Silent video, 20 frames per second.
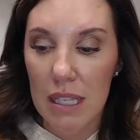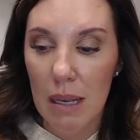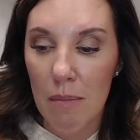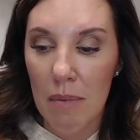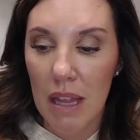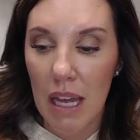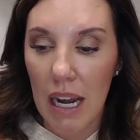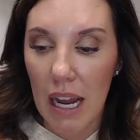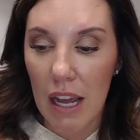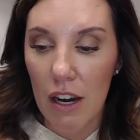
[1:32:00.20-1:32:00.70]
some
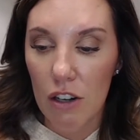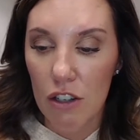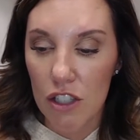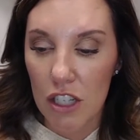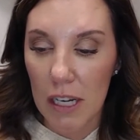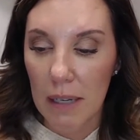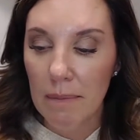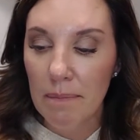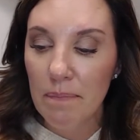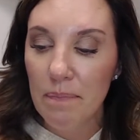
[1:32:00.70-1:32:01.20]
of that
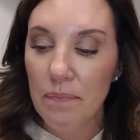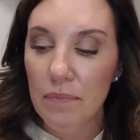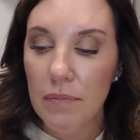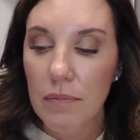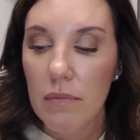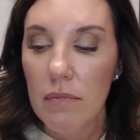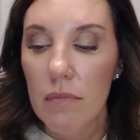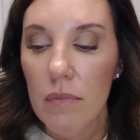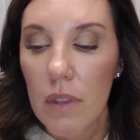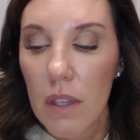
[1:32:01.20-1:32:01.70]
energy.
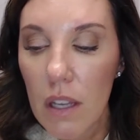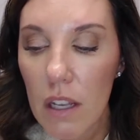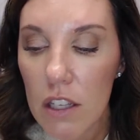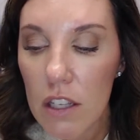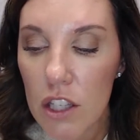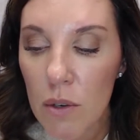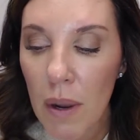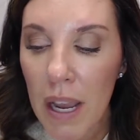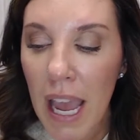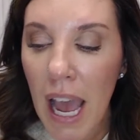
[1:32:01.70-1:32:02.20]

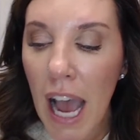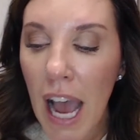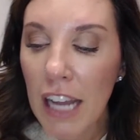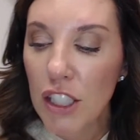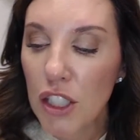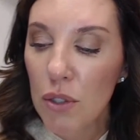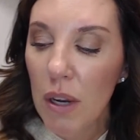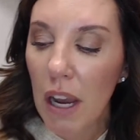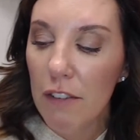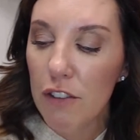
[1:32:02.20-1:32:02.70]
So I
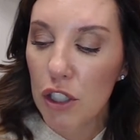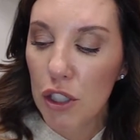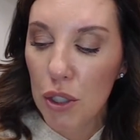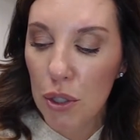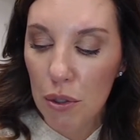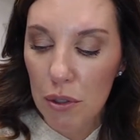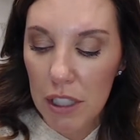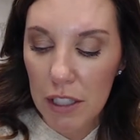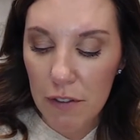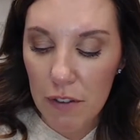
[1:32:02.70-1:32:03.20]
do have
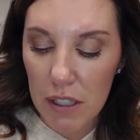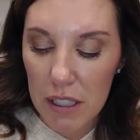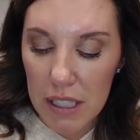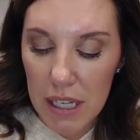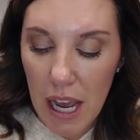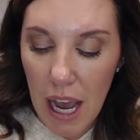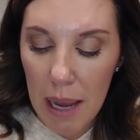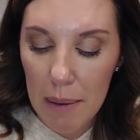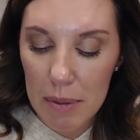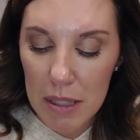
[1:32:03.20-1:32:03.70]
2 different
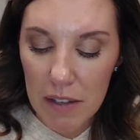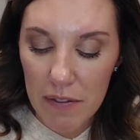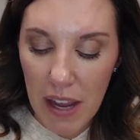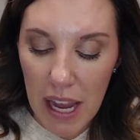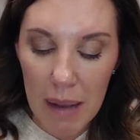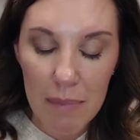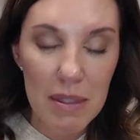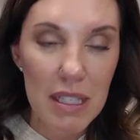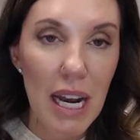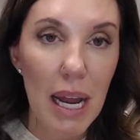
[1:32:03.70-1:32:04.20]
types of
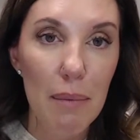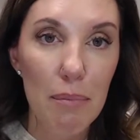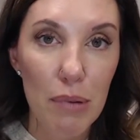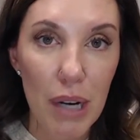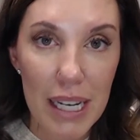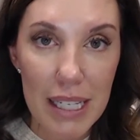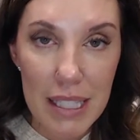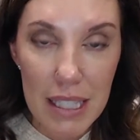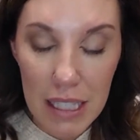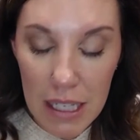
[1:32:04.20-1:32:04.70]
Amazonite
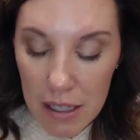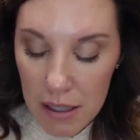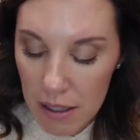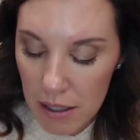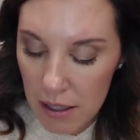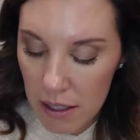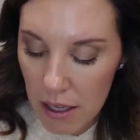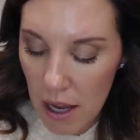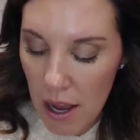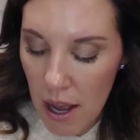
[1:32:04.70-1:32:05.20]

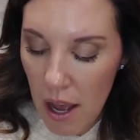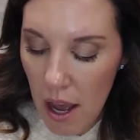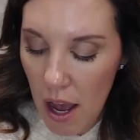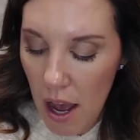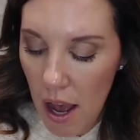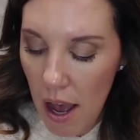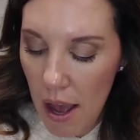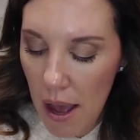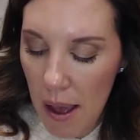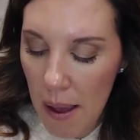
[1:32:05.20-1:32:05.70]
bracelets.
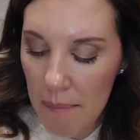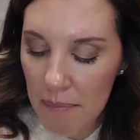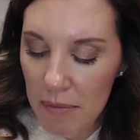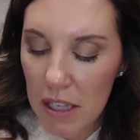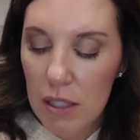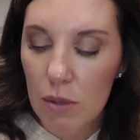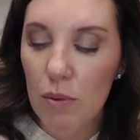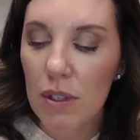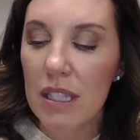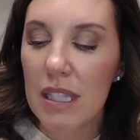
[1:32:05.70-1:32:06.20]

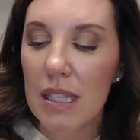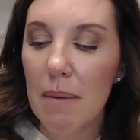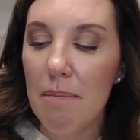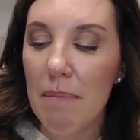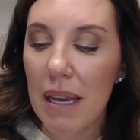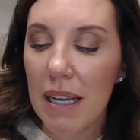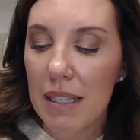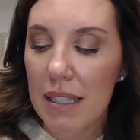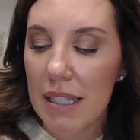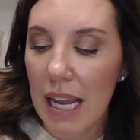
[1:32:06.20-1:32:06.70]
This one's the
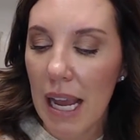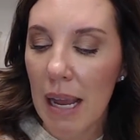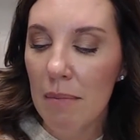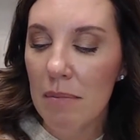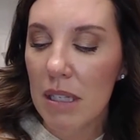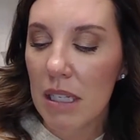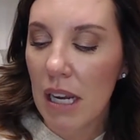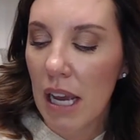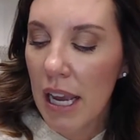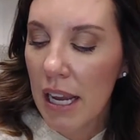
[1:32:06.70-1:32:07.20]
mixed
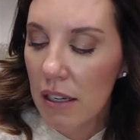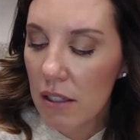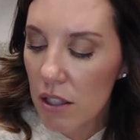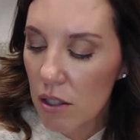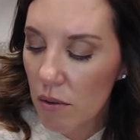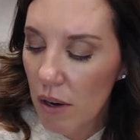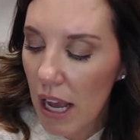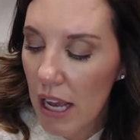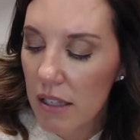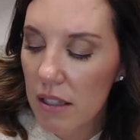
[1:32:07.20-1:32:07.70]
Amazonite,
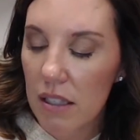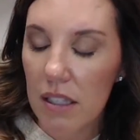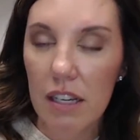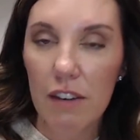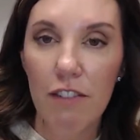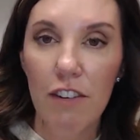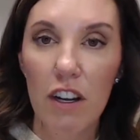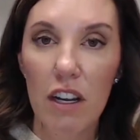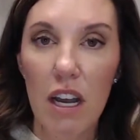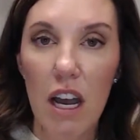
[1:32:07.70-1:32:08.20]
so it has the
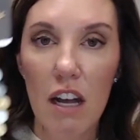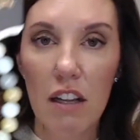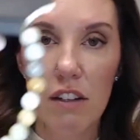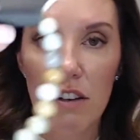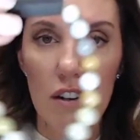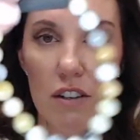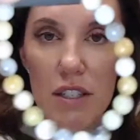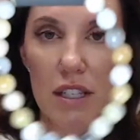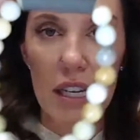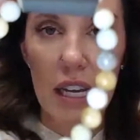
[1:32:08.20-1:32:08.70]
different
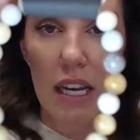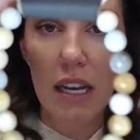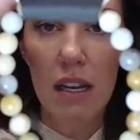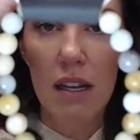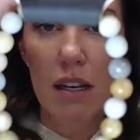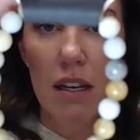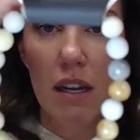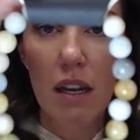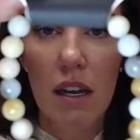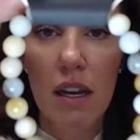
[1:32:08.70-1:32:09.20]
colors in
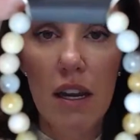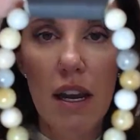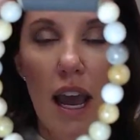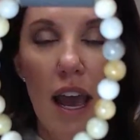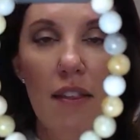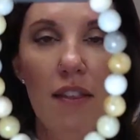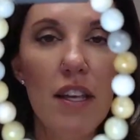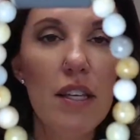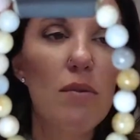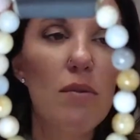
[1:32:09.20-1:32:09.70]
it.
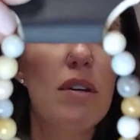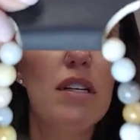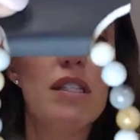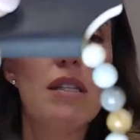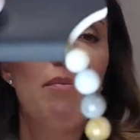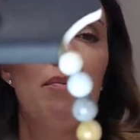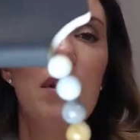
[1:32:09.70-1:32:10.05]
And this one is the